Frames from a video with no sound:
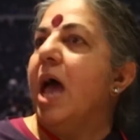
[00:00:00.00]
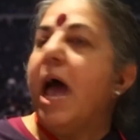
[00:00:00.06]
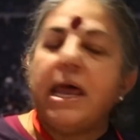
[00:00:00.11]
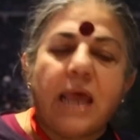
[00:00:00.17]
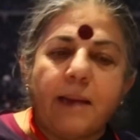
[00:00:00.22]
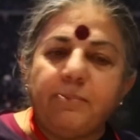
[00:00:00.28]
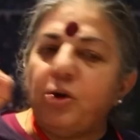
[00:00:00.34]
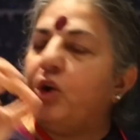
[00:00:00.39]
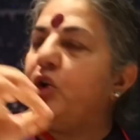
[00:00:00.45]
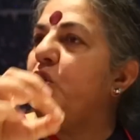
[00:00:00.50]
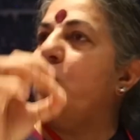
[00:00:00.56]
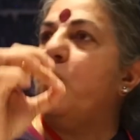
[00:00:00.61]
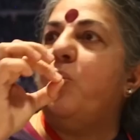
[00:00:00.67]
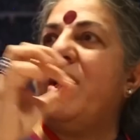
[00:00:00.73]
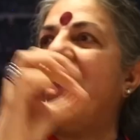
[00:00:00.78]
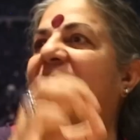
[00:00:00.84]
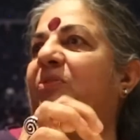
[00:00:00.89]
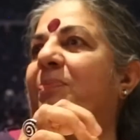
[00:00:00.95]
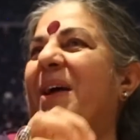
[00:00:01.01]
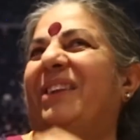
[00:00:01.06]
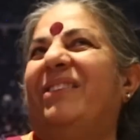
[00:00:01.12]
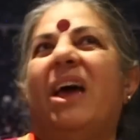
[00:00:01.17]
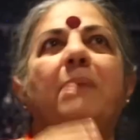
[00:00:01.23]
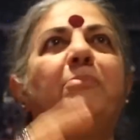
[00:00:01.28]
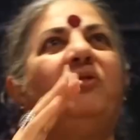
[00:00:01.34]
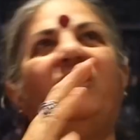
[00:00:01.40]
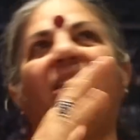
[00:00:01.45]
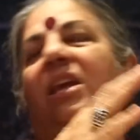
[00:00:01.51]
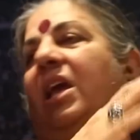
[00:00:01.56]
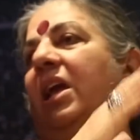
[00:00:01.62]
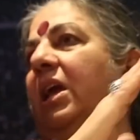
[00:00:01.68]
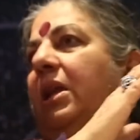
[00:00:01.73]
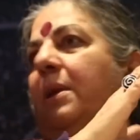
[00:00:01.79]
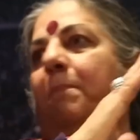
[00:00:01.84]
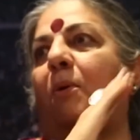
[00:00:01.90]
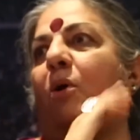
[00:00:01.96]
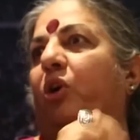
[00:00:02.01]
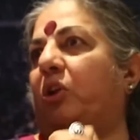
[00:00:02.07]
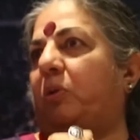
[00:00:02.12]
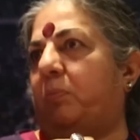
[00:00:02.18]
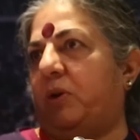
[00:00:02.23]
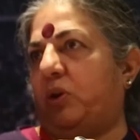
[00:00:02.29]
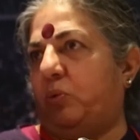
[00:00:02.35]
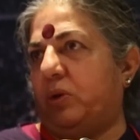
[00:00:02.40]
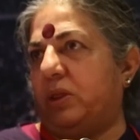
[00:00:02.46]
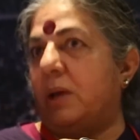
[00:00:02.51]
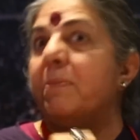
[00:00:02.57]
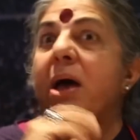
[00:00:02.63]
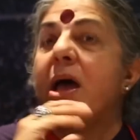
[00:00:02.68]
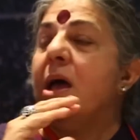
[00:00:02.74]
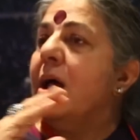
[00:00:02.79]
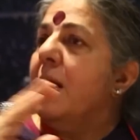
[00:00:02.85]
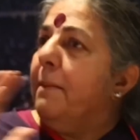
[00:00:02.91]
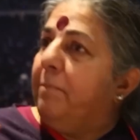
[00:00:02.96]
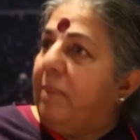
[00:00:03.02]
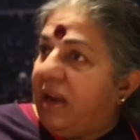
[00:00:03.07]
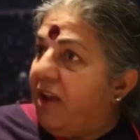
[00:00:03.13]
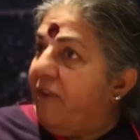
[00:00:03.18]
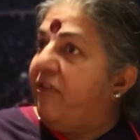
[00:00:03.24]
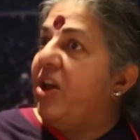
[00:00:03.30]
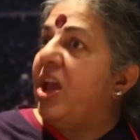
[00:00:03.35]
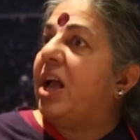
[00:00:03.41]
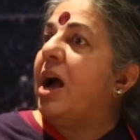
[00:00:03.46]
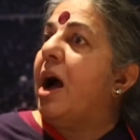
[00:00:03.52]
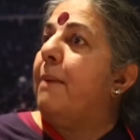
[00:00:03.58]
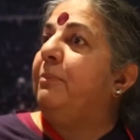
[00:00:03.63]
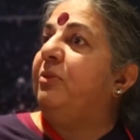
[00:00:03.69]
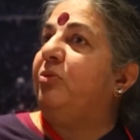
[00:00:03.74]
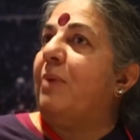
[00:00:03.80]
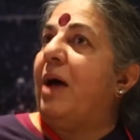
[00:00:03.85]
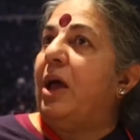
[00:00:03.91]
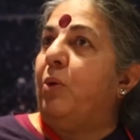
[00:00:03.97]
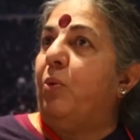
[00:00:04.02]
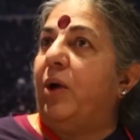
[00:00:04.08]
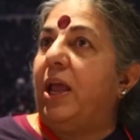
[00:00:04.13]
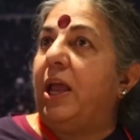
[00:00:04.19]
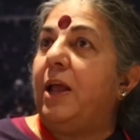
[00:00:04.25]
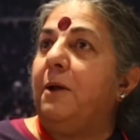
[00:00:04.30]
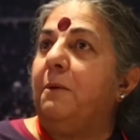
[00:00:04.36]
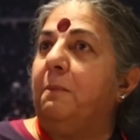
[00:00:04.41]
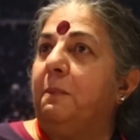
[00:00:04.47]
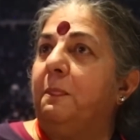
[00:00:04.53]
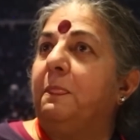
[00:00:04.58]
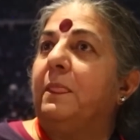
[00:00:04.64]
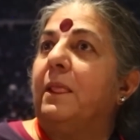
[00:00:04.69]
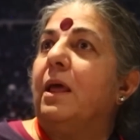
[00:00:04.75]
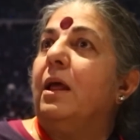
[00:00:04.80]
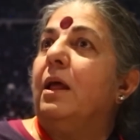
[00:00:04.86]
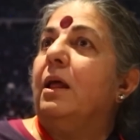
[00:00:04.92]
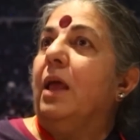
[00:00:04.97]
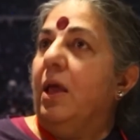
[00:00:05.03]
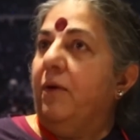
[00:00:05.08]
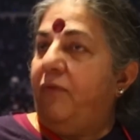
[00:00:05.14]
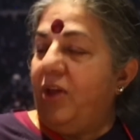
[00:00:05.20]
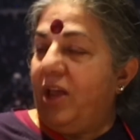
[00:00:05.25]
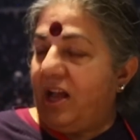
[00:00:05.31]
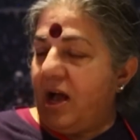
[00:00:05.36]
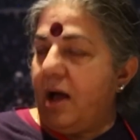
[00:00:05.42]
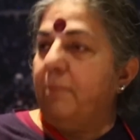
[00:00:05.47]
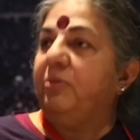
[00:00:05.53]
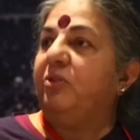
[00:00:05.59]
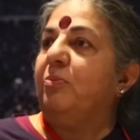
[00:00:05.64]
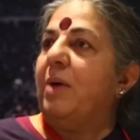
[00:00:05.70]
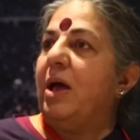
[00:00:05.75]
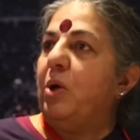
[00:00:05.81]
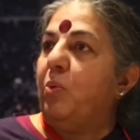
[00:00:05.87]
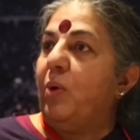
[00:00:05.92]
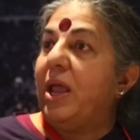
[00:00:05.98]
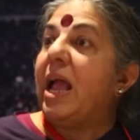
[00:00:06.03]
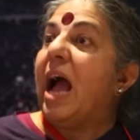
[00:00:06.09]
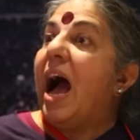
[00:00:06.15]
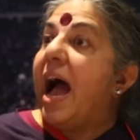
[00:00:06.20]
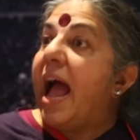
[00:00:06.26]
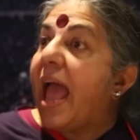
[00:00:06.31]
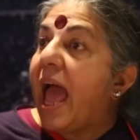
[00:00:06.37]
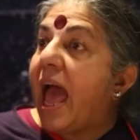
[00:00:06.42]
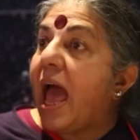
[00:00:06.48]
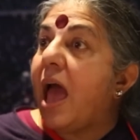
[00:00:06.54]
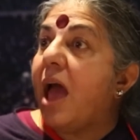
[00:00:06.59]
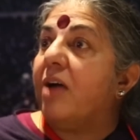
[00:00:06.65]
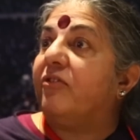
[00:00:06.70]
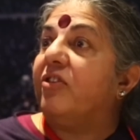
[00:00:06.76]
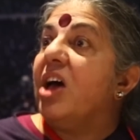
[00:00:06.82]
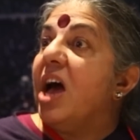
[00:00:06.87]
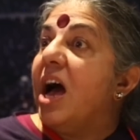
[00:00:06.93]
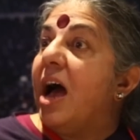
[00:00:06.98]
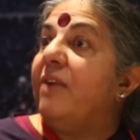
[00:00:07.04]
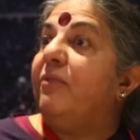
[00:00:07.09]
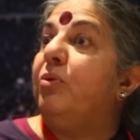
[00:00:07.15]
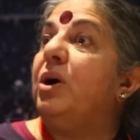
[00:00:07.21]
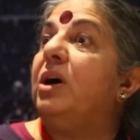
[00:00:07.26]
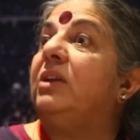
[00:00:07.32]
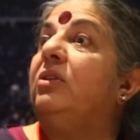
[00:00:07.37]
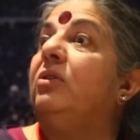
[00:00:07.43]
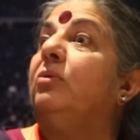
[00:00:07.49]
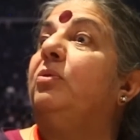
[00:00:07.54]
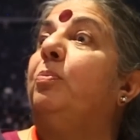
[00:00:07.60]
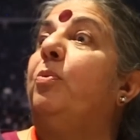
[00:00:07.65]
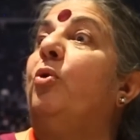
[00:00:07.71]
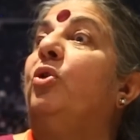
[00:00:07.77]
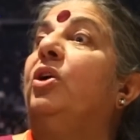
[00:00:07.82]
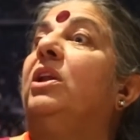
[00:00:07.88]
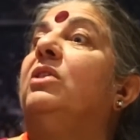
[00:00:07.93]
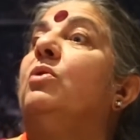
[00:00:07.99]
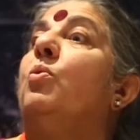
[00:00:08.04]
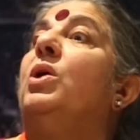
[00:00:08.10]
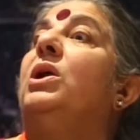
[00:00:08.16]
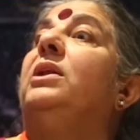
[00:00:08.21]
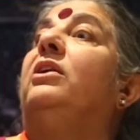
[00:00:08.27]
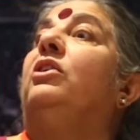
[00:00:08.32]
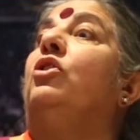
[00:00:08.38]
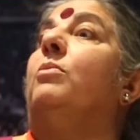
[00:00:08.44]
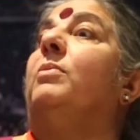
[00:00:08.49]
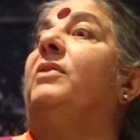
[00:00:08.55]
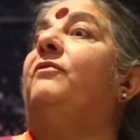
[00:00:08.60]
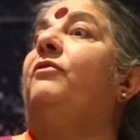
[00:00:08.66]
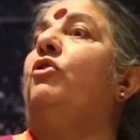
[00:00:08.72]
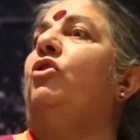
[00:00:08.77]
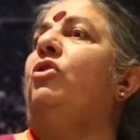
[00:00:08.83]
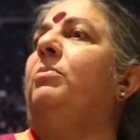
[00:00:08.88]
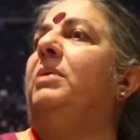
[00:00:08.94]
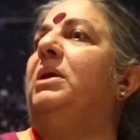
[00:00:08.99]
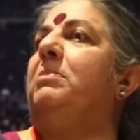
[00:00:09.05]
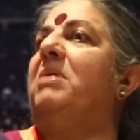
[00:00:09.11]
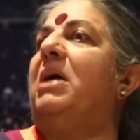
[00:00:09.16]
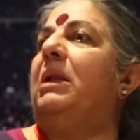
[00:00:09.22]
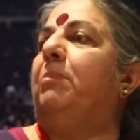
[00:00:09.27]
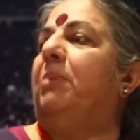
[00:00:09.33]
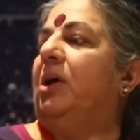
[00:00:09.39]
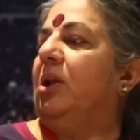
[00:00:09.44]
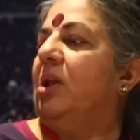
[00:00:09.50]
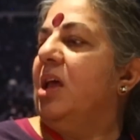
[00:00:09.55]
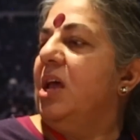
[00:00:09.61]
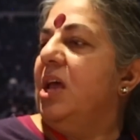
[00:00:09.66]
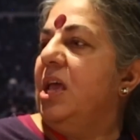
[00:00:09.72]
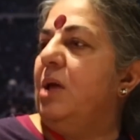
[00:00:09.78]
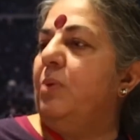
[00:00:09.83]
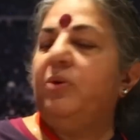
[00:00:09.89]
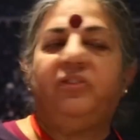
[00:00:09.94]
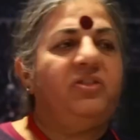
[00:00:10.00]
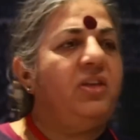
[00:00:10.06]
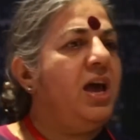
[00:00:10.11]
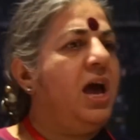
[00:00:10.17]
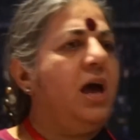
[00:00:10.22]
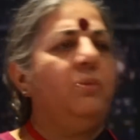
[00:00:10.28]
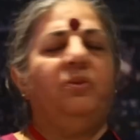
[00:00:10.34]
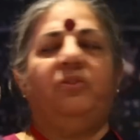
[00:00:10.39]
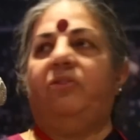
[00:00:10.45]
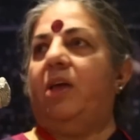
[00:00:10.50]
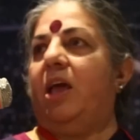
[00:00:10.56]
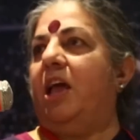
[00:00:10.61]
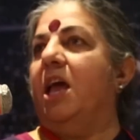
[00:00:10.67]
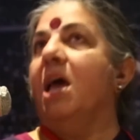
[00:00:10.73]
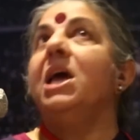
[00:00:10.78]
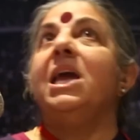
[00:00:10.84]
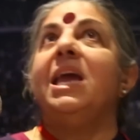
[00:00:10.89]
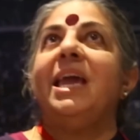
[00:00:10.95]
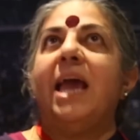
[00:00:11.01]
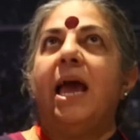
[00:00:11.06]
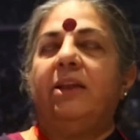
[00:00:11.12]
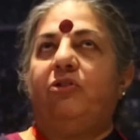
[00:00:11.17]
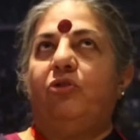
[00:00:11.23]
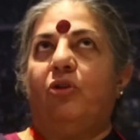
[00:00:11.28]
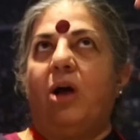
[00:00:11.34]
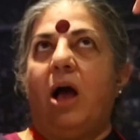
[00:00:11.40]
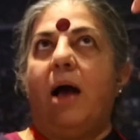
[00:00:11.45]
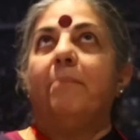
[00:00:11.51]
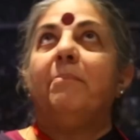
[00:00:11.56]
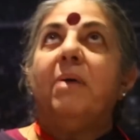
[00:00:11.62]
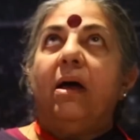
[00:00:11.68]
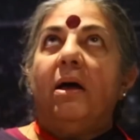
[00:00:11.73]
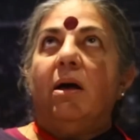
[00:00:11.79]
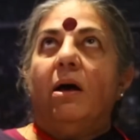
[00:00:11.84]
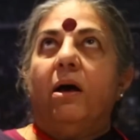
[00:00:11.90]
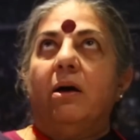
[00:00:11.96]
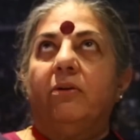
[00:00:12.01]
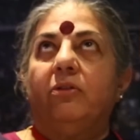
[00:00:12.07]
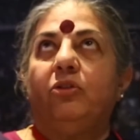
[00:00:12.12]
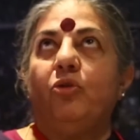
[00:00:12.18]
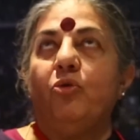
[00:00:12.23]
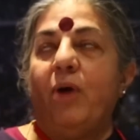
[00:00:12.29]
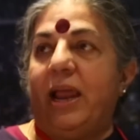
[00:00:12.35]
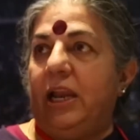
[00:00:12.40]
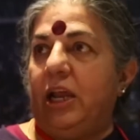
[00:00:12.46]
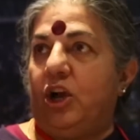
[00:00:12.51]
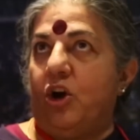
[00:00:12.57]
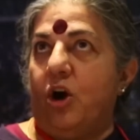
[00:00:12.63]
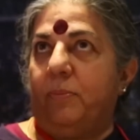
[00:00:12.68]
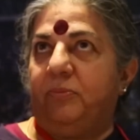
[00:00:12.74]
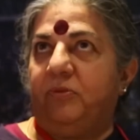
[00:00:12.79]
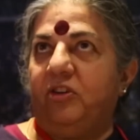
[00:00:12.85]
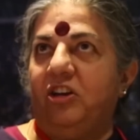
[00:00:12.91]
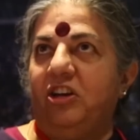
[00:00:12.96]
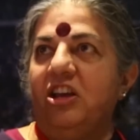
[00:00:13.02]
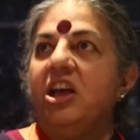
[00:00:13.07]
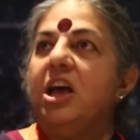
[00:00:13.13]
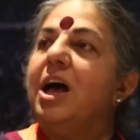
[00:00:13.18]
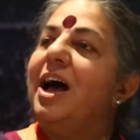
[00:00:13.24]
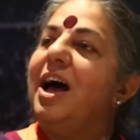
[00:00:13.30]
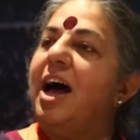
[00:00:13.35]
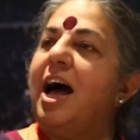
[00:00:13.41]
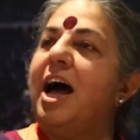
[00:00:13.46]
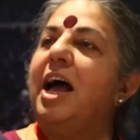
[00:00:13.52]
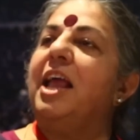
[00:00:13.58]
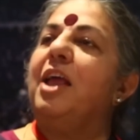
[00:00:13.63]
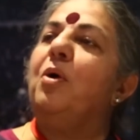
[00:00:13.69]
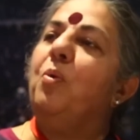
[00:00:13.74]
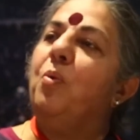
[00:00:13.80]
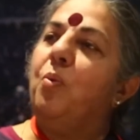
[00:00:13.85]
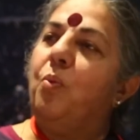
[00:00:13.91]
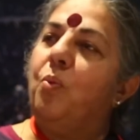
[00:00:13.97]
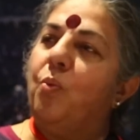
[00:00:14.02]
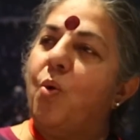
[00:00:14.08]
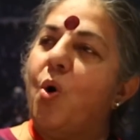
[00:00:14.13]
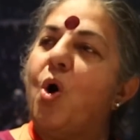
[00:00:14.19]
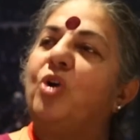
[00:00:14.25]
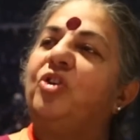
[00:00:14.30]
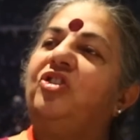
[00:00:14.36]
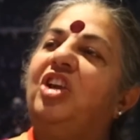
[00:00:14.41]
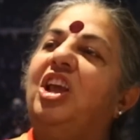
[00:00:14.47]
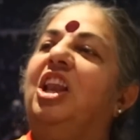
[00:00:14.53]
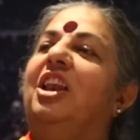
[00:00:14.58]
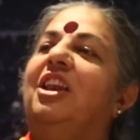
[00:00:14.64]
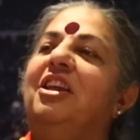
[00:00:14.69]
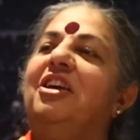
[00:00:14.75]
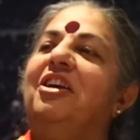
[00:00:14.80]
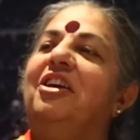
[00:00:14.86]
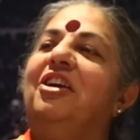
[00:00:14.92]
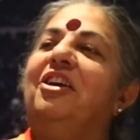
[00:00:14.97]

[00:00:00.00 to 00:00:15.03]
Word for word: And I'm not going to waste my time seeking an appointment with him. But if he comes my way, if he comes my way, I have. I worked, spoken at the World Economic Forum in Melbourne. He was there, I was there. He had to come through helicopter. I walked in.